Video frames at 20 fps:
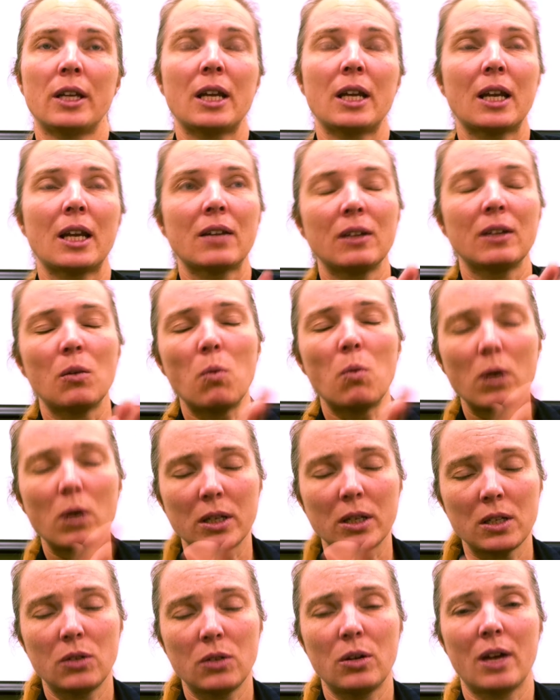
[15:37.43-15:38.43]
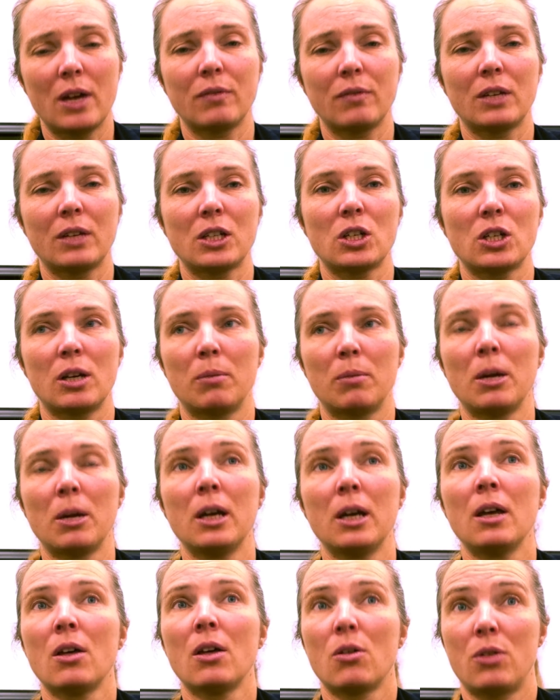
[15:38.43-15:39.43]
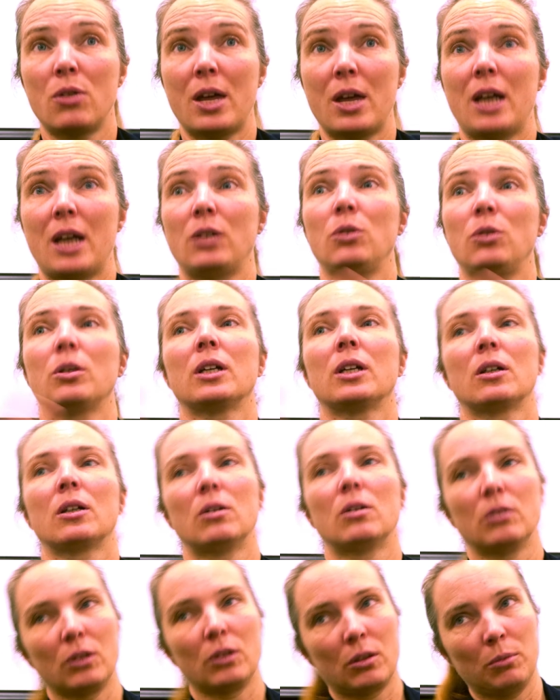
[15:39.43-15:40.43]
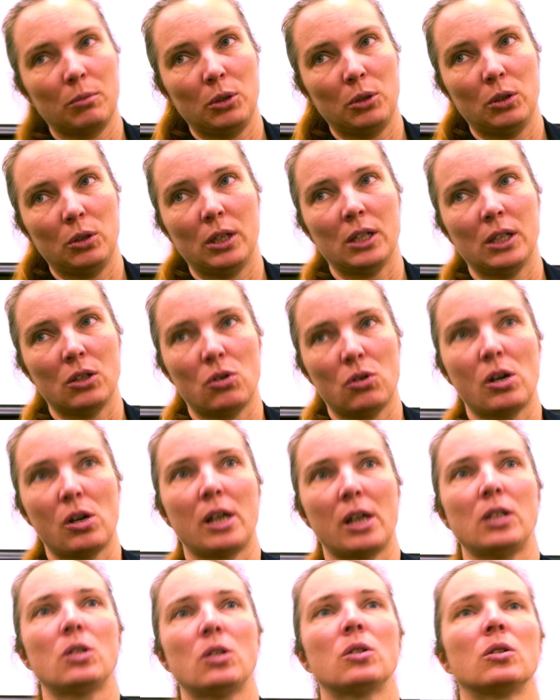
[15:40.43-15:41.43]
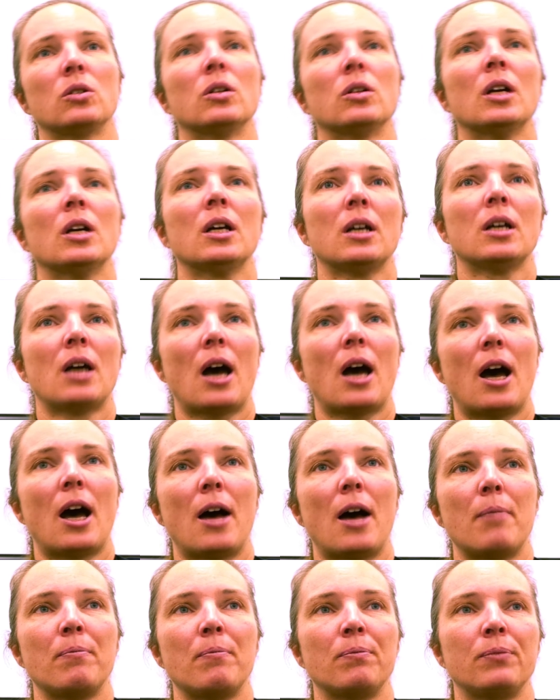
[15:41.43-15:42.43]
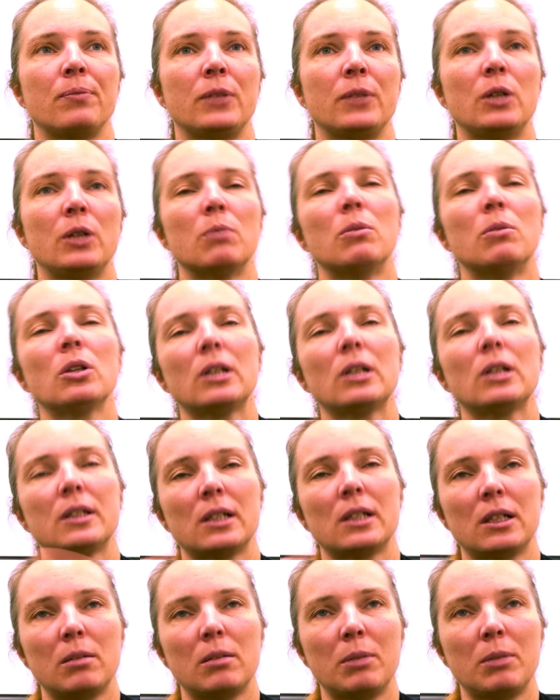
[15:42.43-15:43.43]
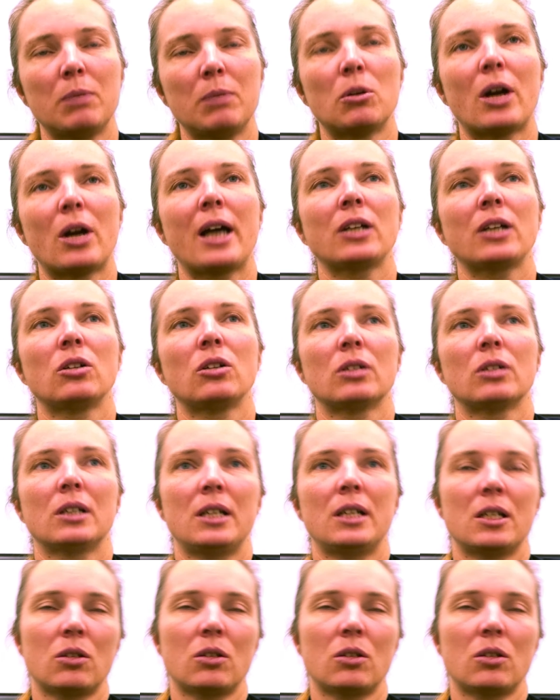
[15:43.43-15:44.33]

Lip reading: And then I think once you have that shape, then you can go on the computer and try to model it a little bit more accurately,